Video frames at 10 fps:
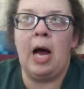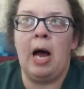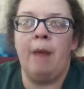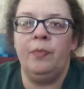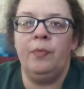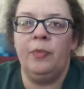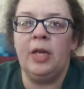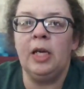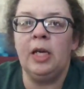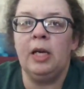I'm
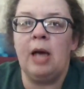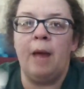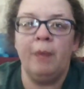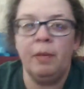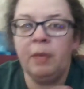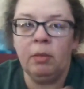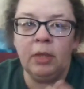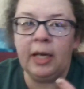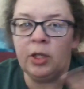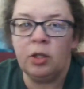thinking I might be
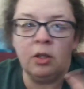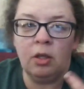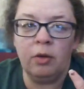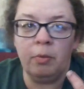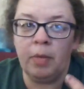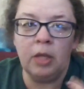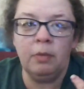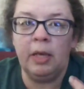able to catch another bus,